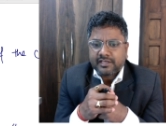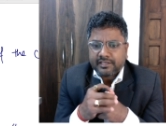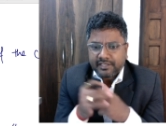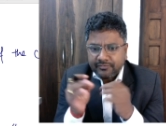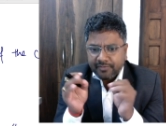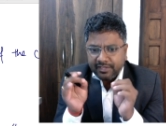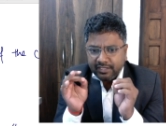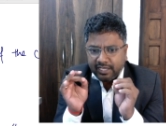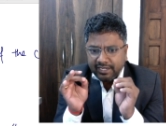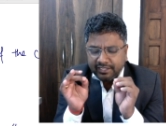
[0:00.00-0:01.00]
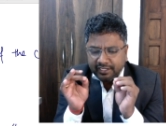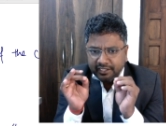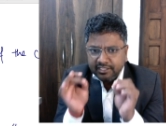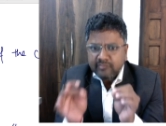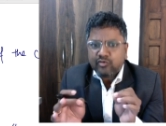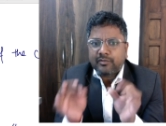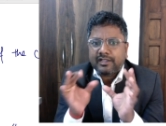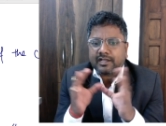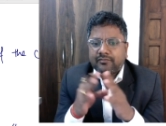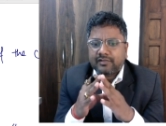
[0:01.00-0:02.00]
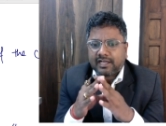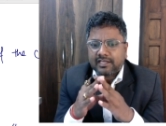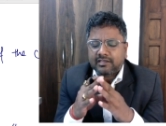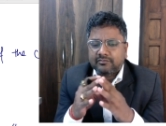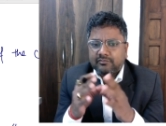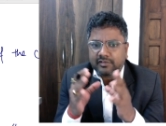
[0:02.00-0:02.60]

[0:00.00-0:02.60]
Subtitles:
If at any moment of time,